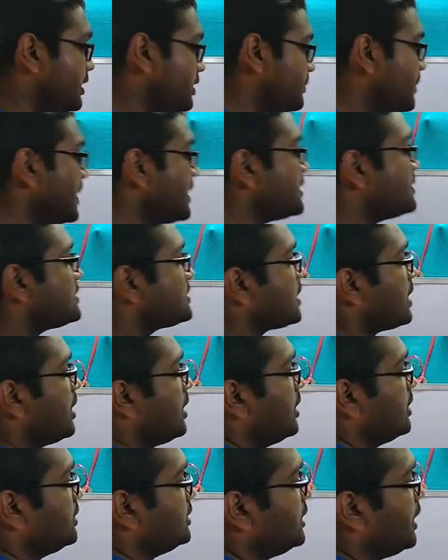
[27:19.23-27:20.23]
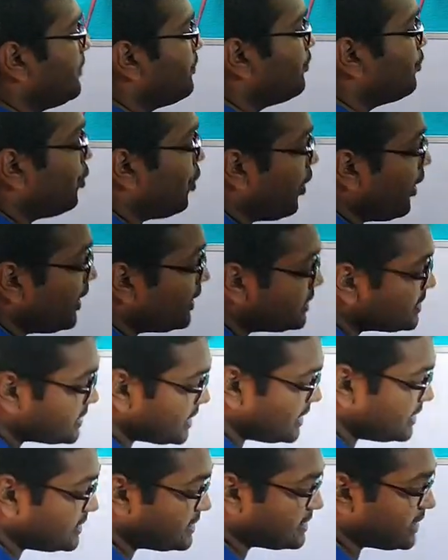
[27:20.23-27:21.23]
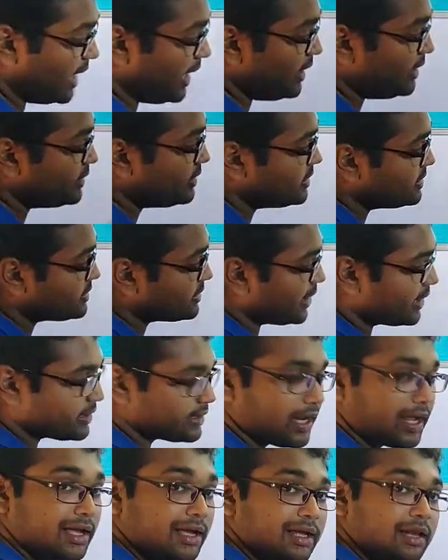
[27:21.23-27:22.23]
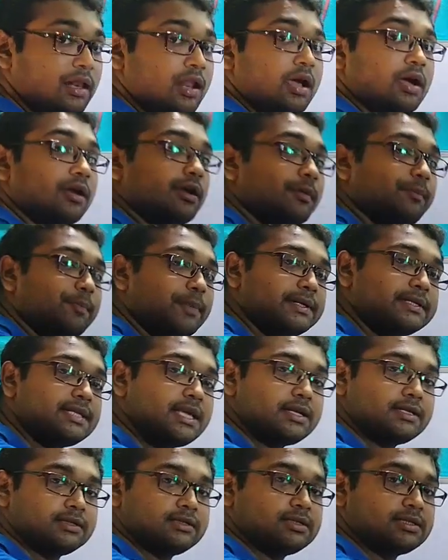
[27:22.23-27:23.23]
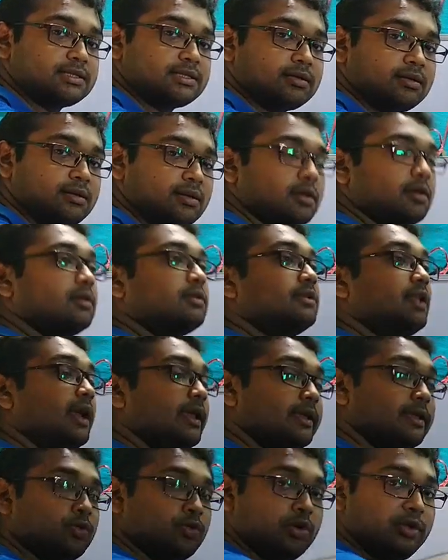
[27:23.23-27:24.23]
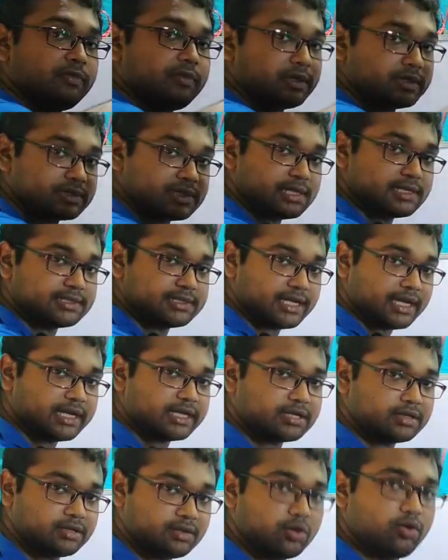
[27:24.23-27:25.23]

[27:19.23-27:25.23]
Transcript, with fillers: It means the points inside this rectangle represents the universal set.